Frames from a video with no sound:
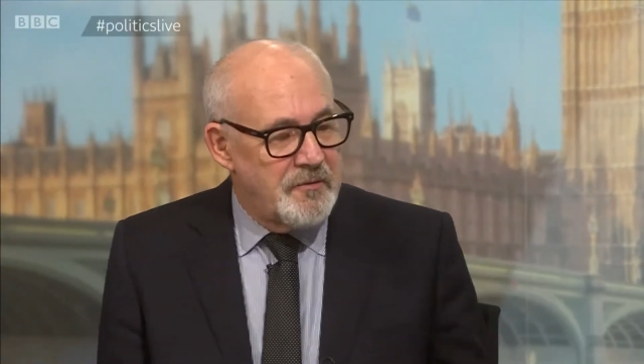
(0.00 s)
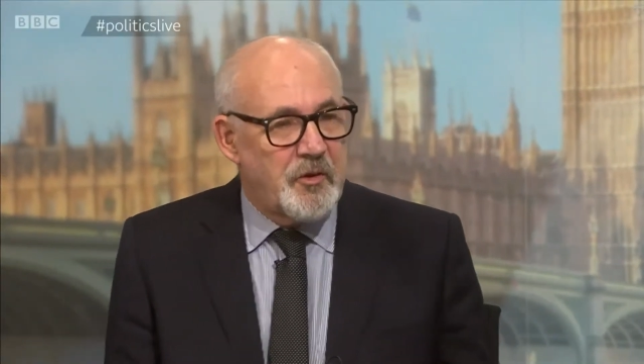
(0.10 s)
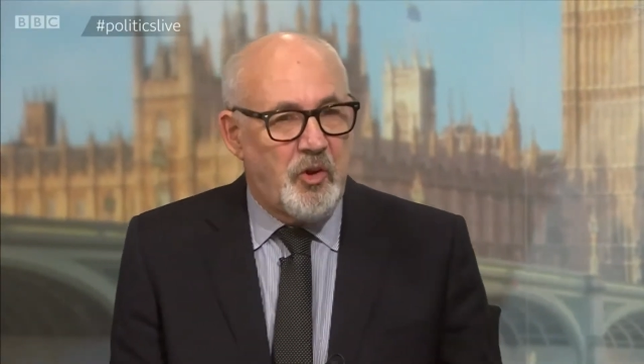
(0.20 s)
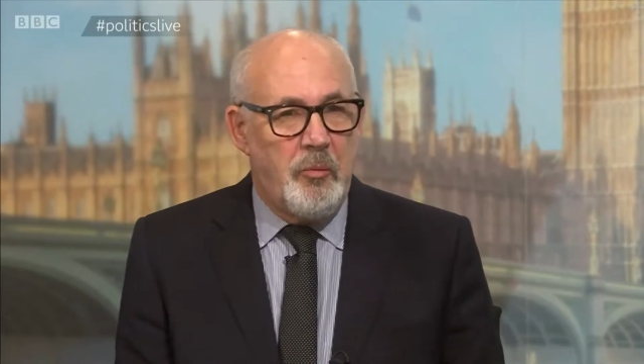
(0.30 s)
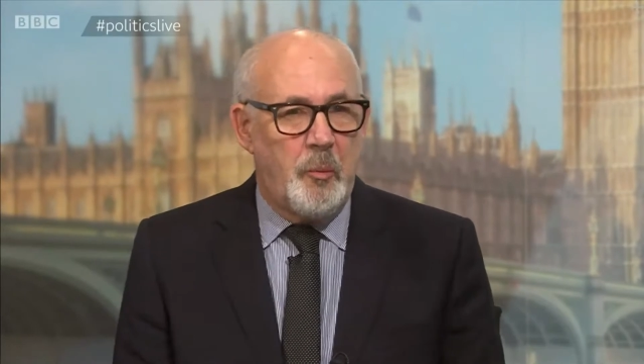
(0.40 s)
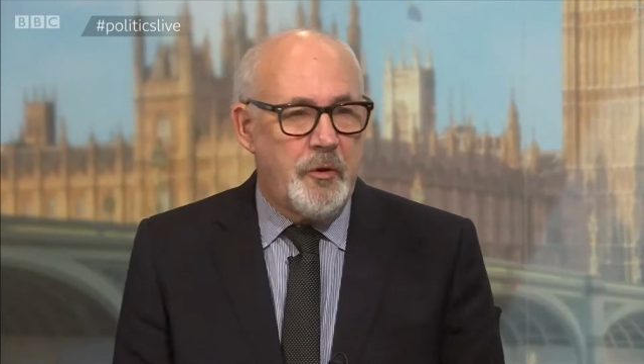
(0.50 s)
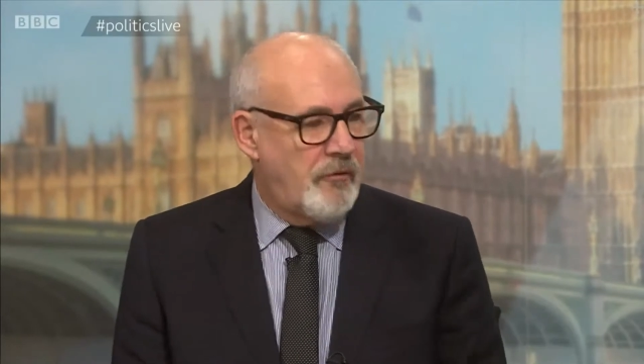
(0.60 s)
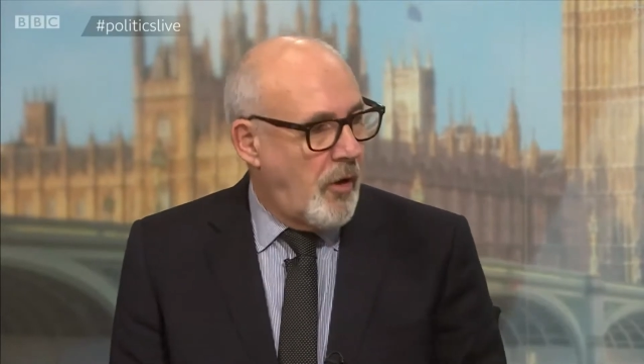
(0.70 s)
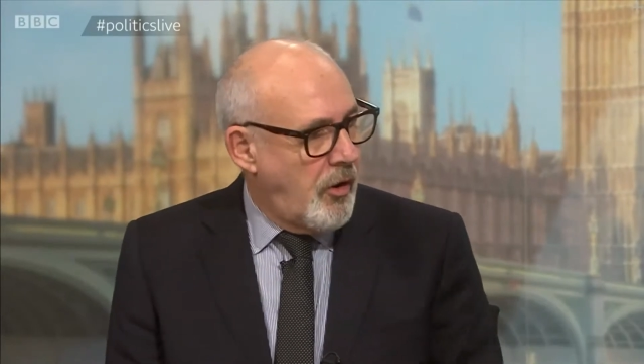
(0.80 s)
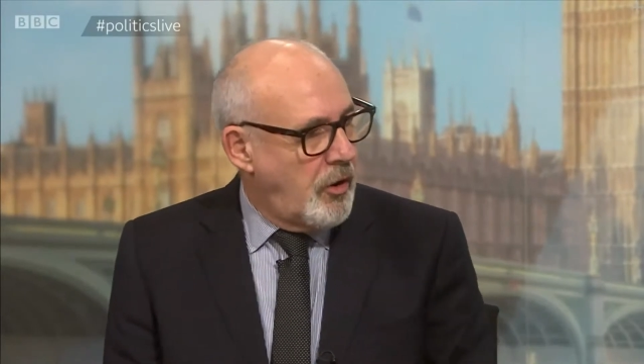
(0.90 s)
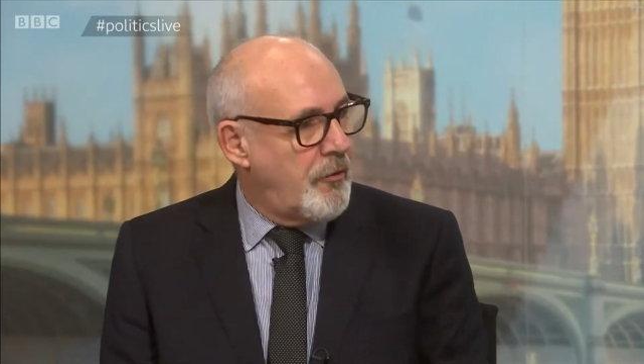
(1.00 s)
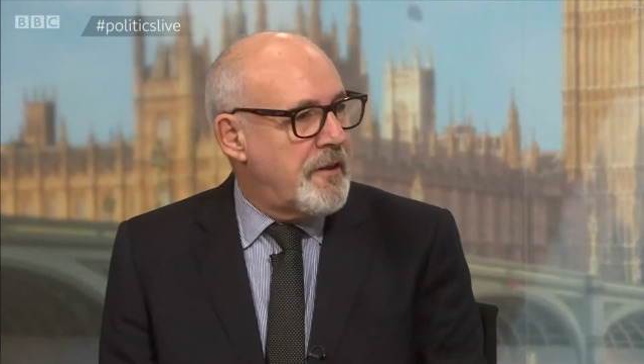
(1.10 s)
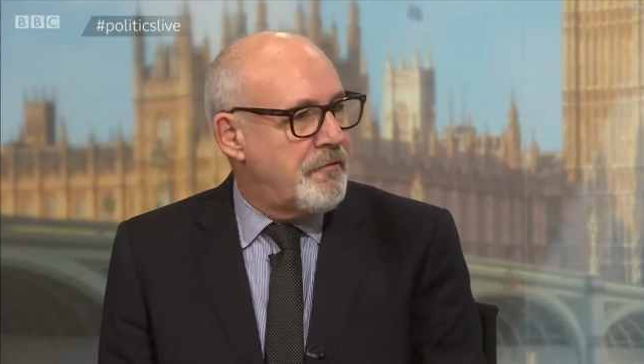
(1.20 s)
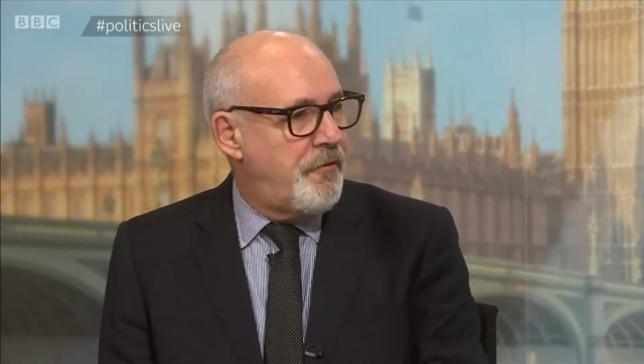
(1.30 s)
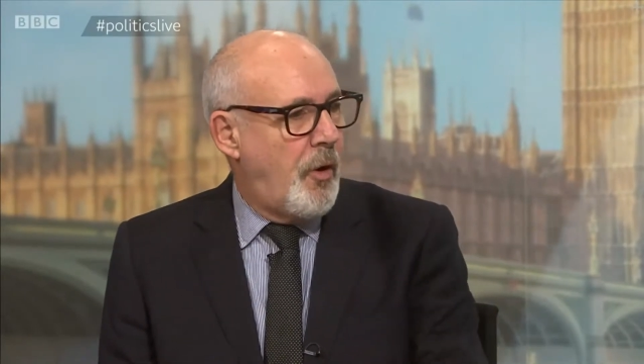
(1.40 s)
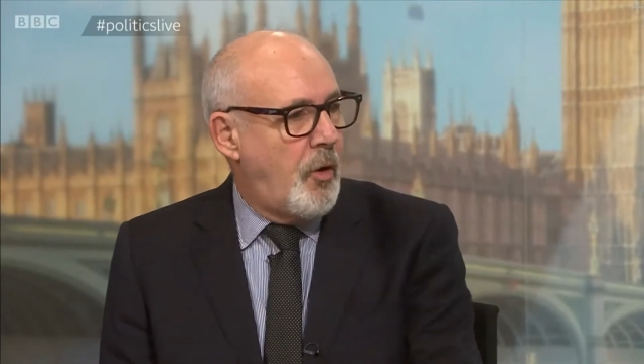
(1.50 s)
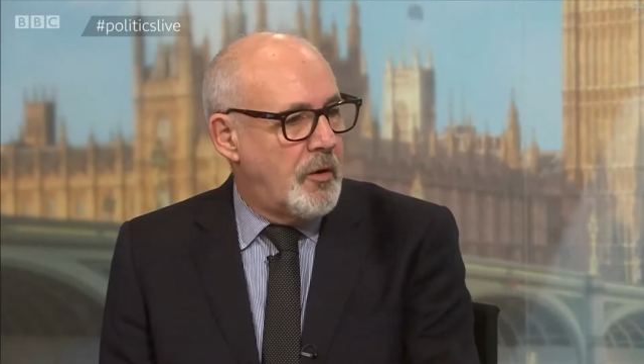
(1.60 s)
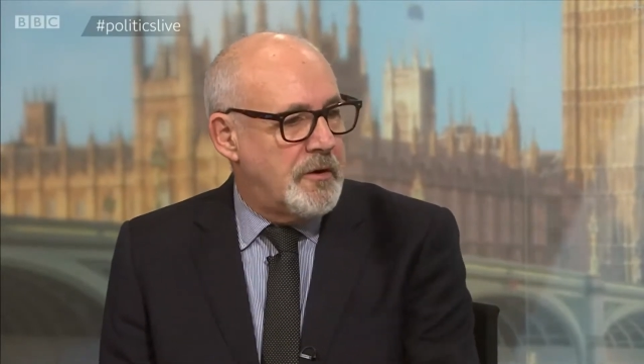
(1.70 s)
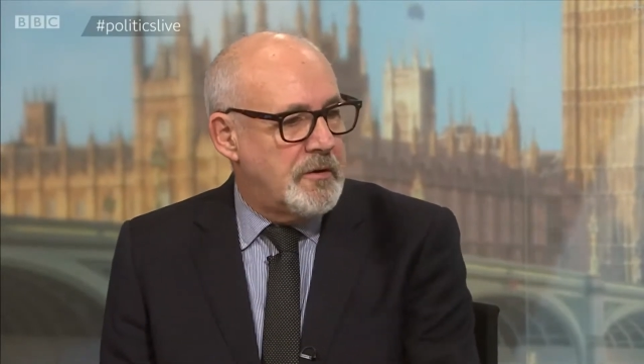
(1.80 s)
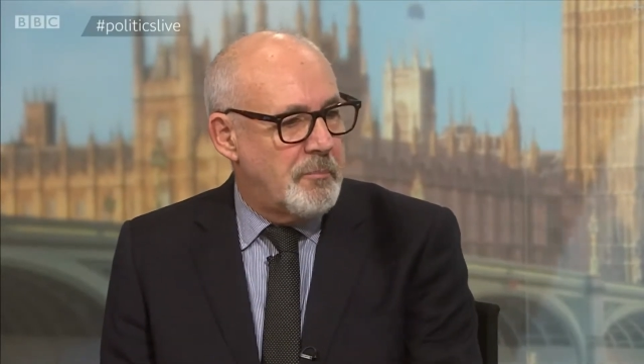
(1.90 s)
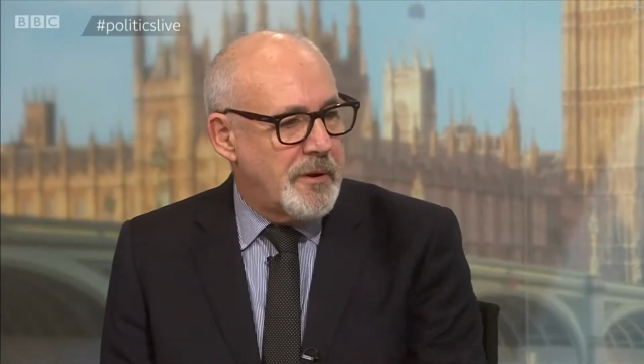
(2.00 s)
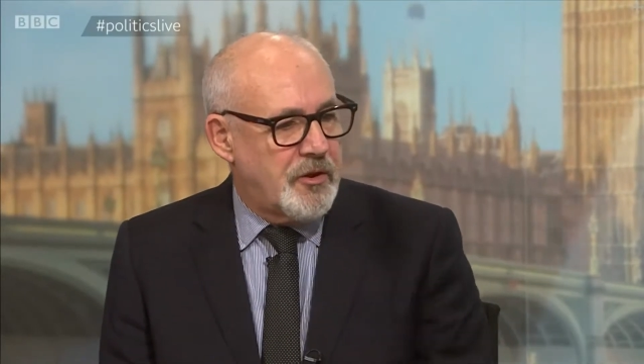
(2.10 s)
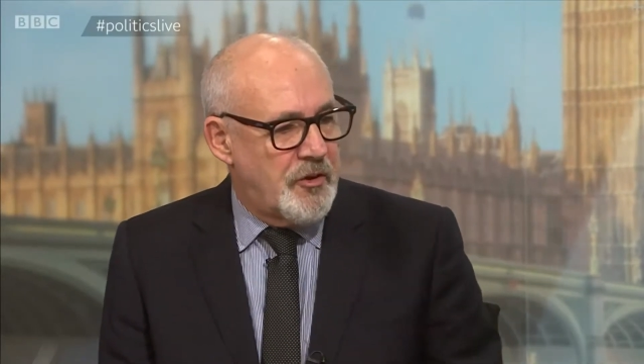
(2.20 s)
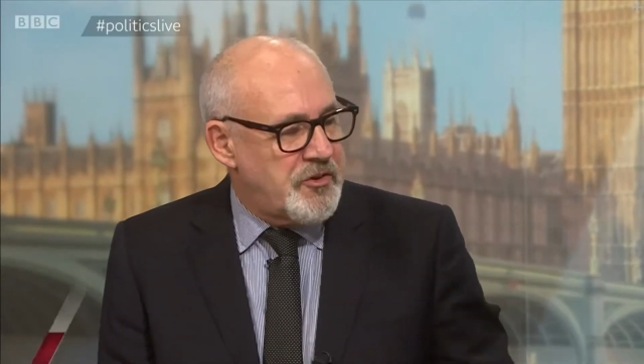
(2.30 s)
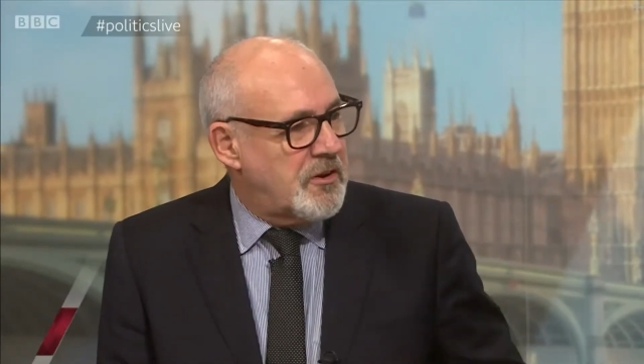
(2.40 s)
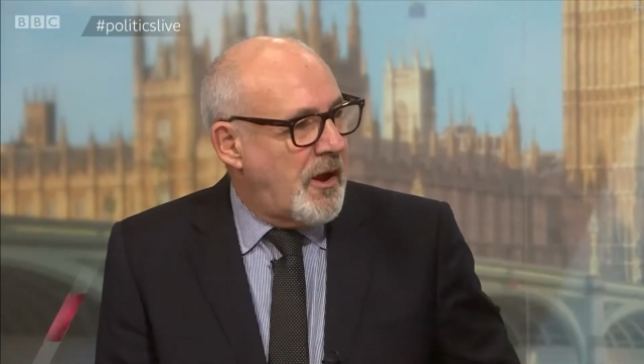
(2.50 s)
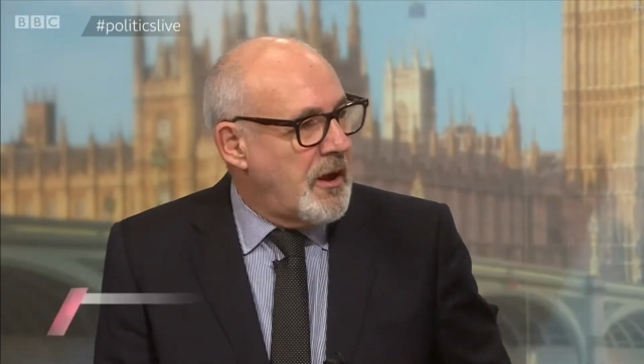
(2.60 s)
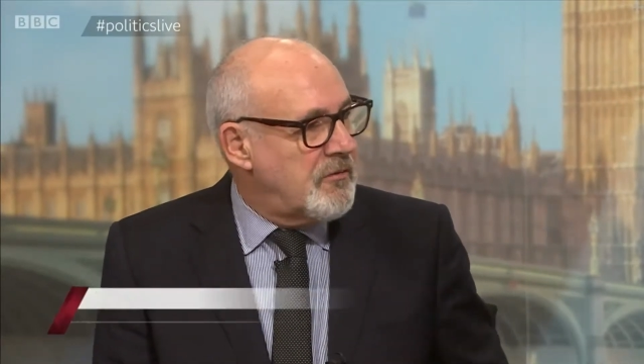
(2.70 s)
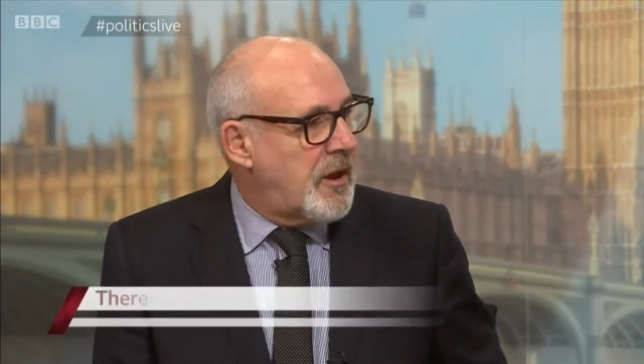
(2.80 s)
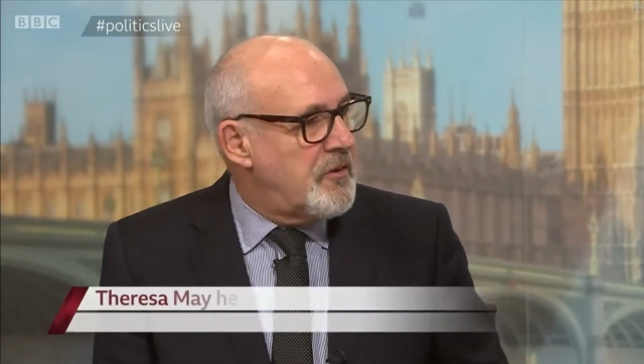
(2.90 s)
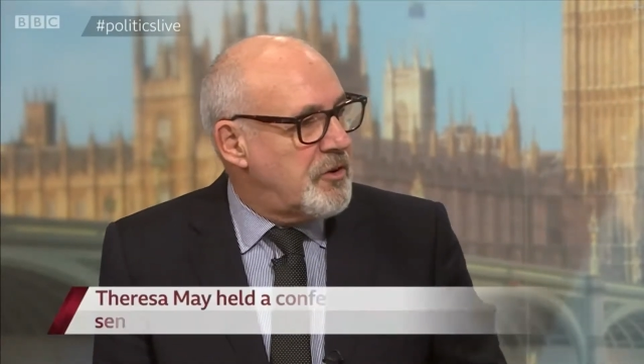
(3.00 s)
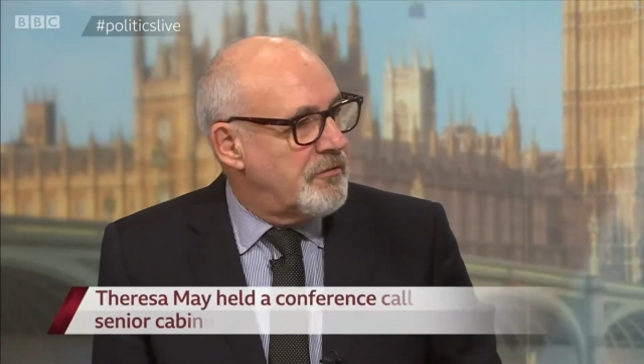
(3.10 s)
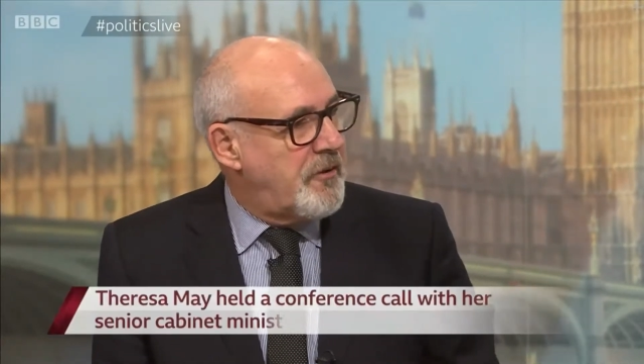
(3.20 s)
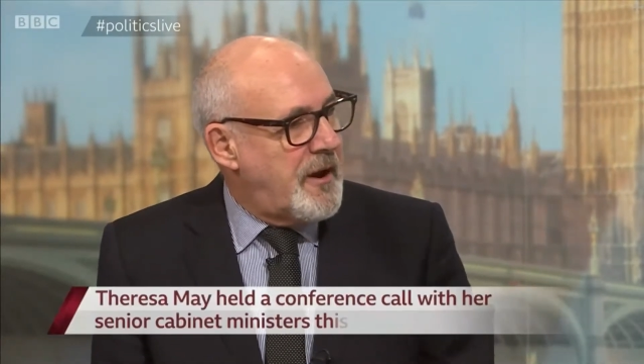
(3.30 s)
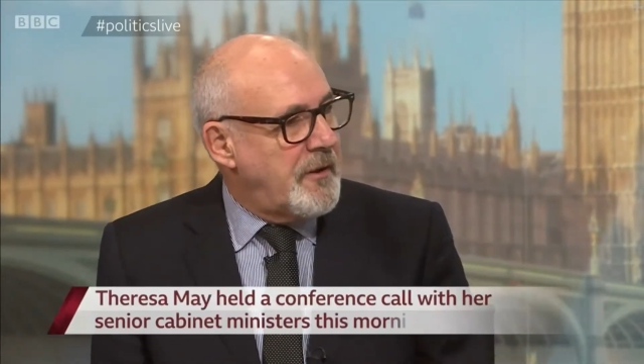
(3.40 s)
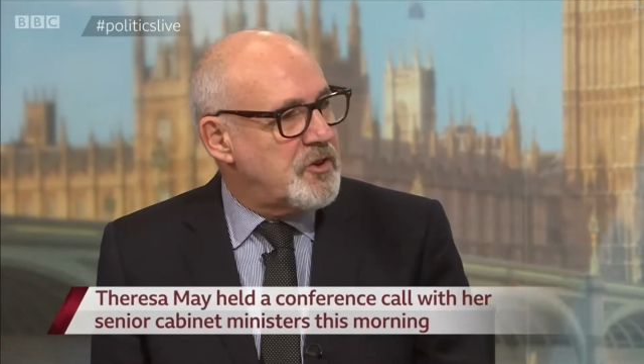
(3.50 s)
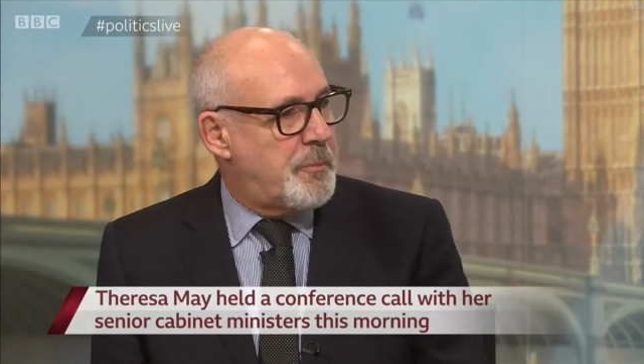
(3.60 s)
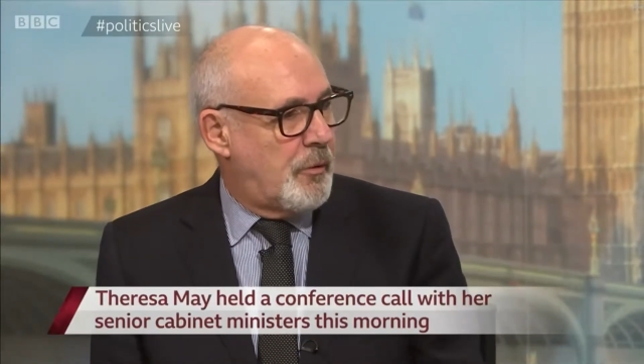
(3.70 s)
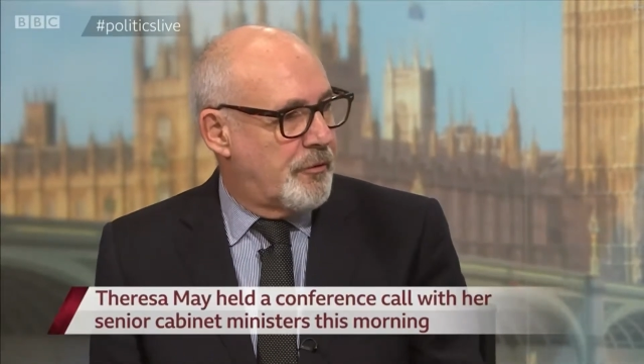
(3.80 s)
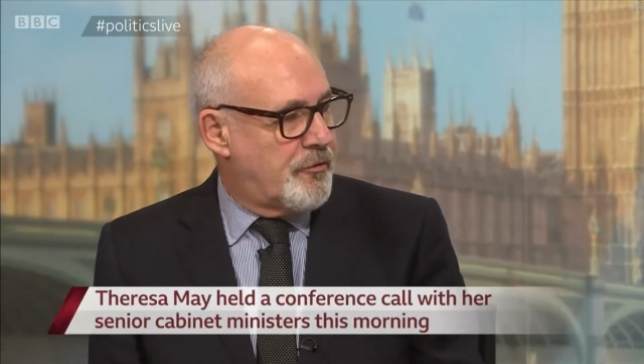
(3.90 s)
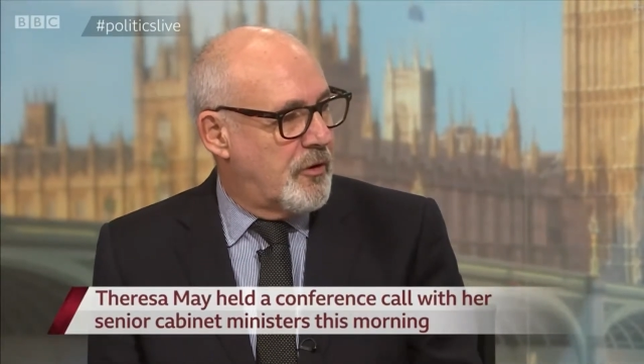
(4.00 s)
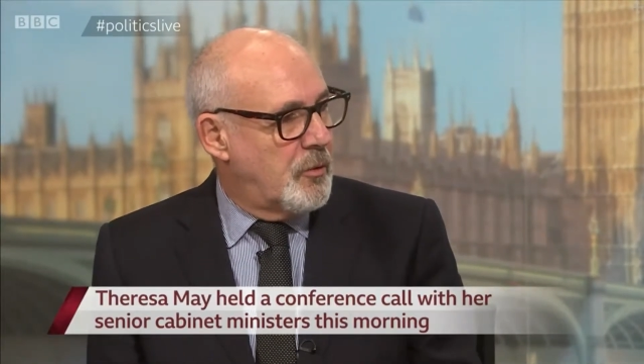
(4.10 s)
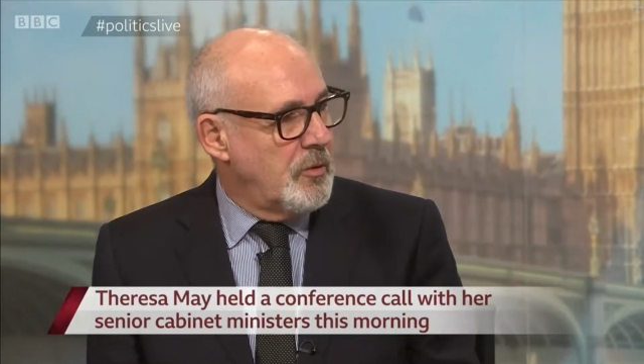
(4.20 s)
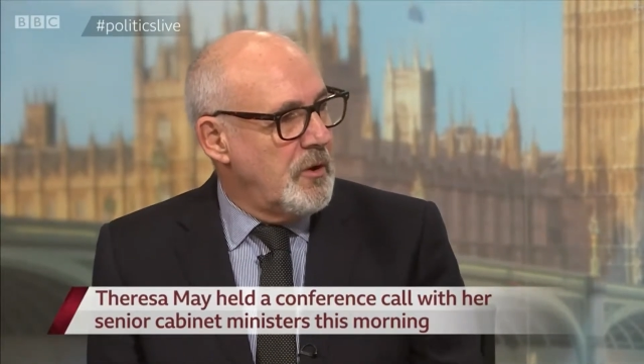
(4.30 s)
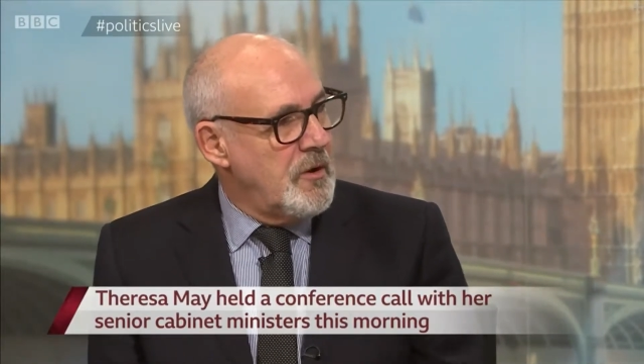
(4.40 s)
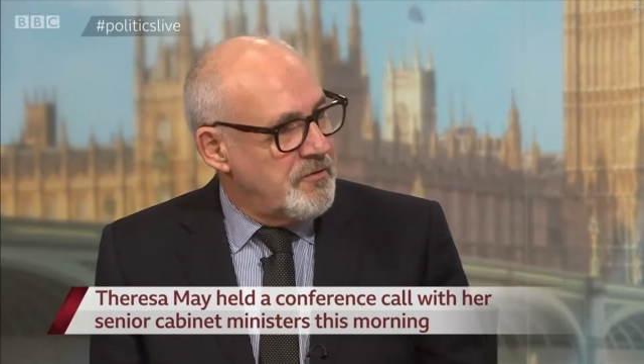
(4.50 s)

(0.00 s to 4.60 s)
the government would have already fallen because it can't even get its own finance bill through.